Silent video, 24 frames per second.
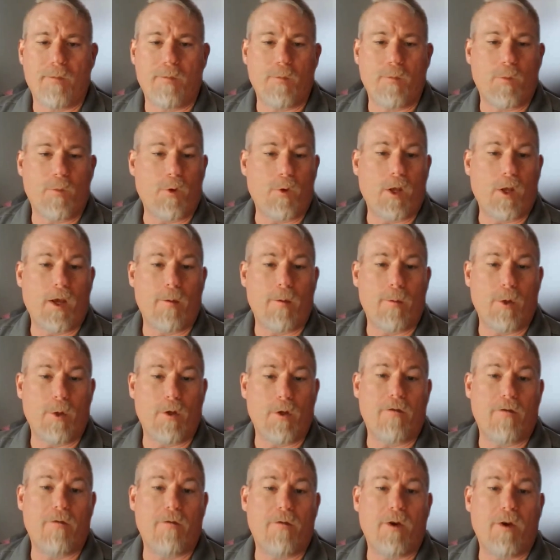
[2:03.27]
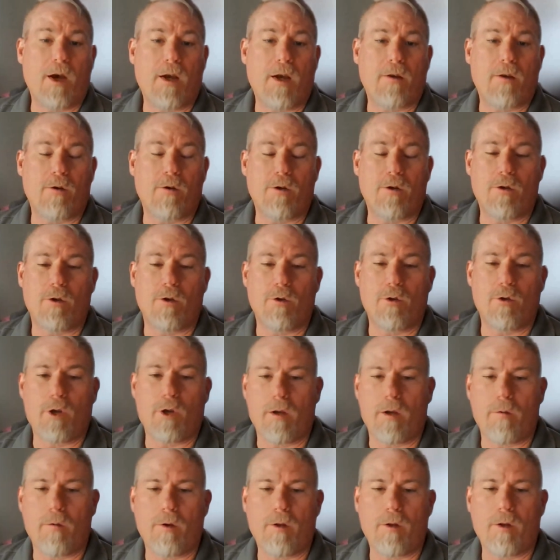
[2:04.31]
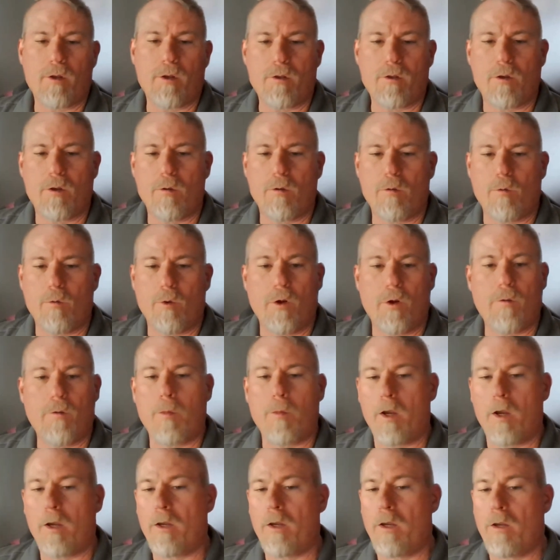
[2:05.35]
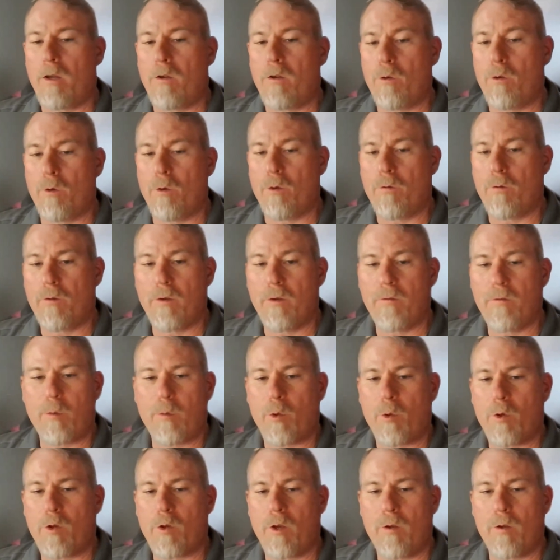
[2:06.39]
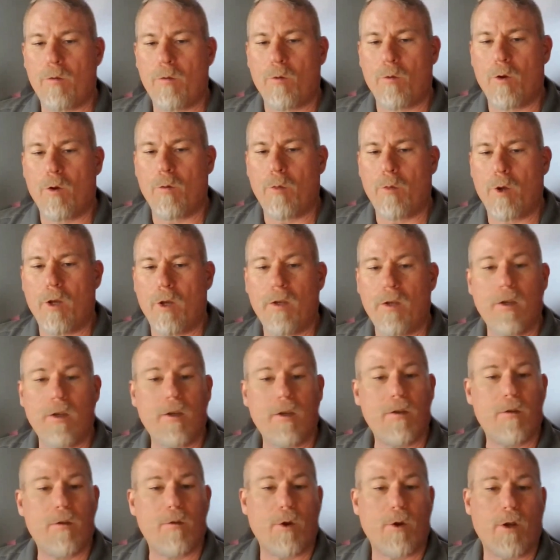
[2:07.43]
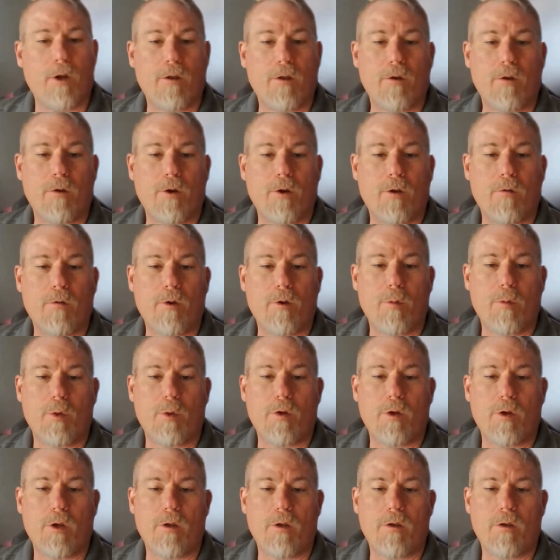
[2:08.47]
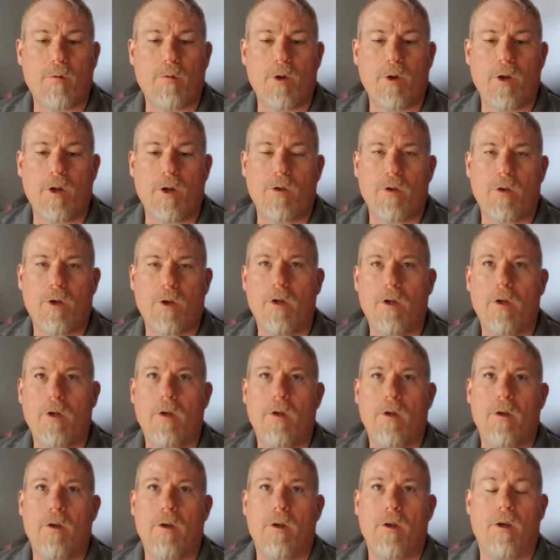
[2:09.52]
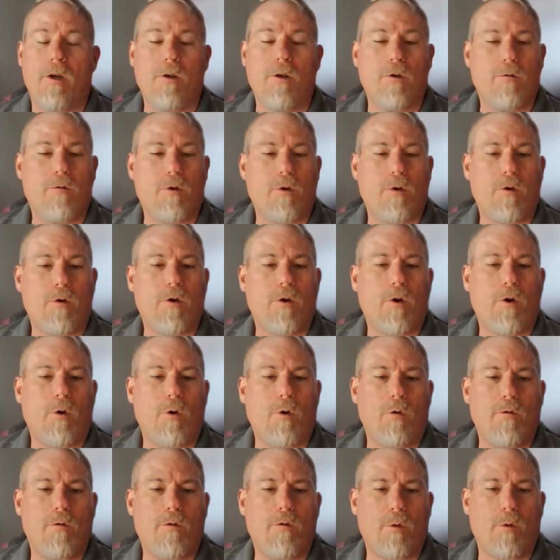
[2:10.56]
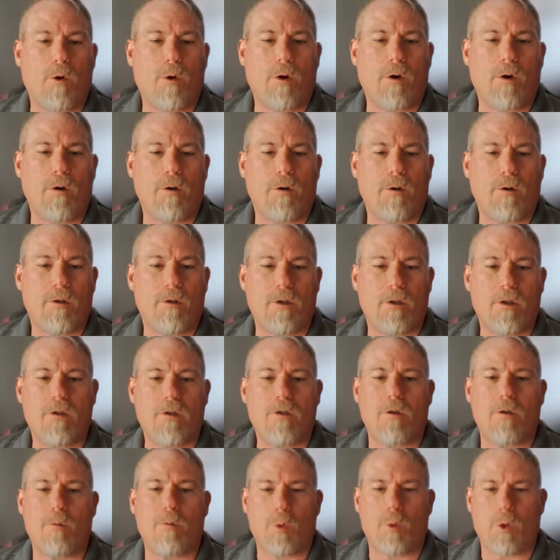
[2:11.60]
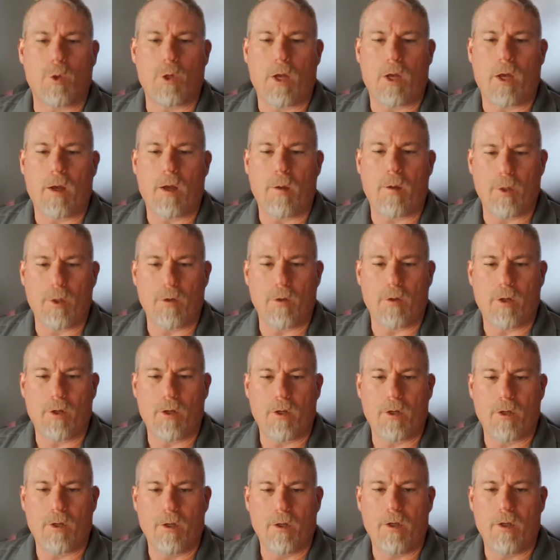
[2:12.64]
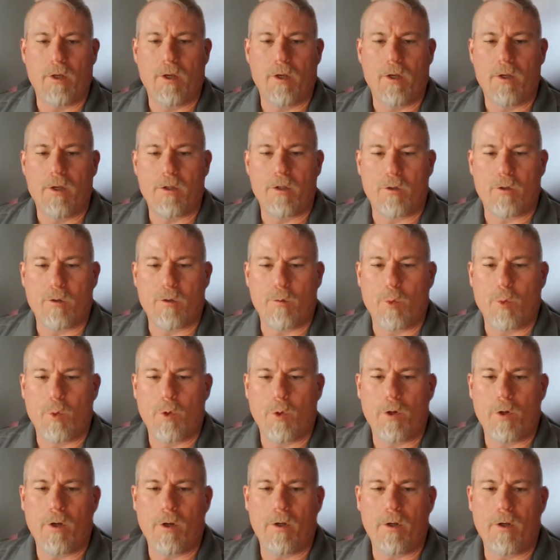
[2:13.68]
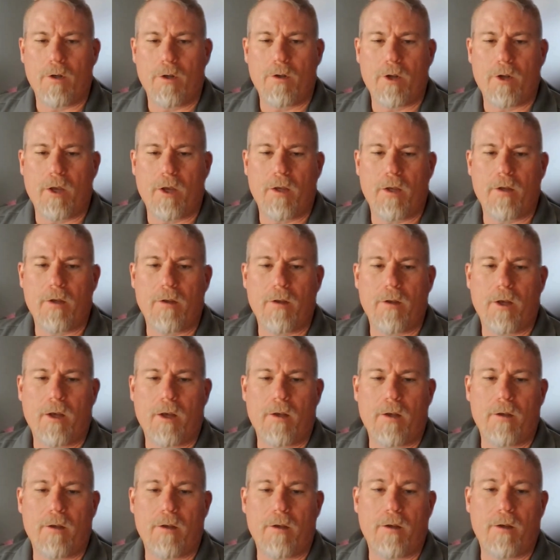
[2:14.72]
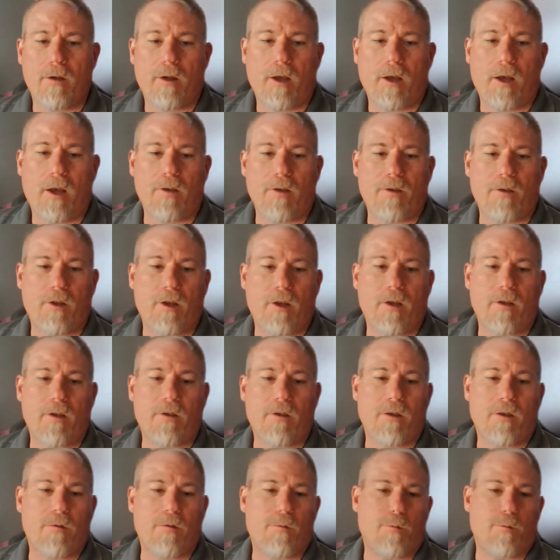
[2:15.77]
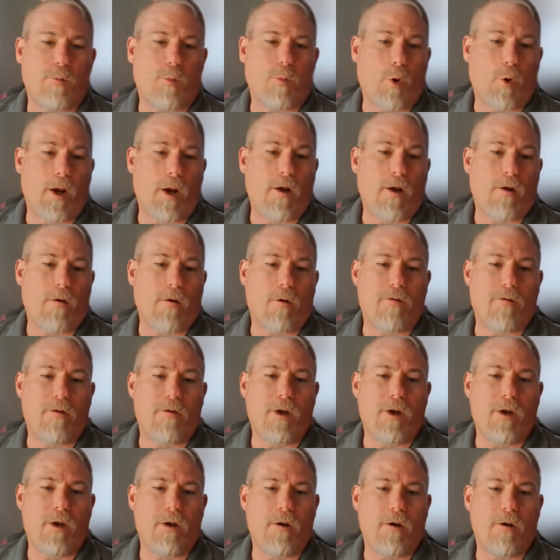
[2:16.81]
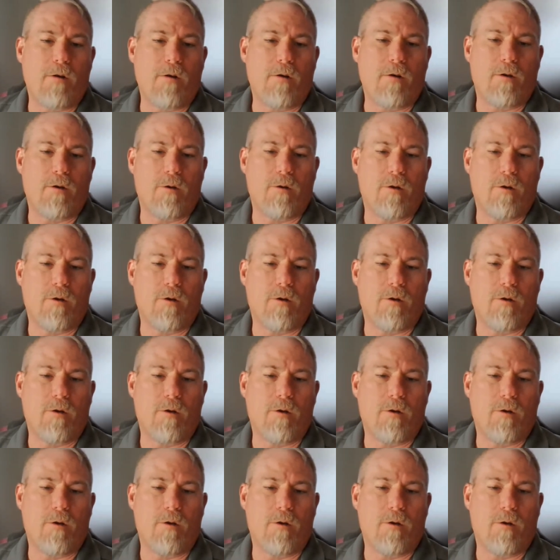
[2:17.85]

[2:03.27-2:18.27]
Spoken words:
reliability factor associated with it. So one might need two at 50% and one might need three at 33% to reach an overall goal for system reliability. So it's important to understand that as things break or fail,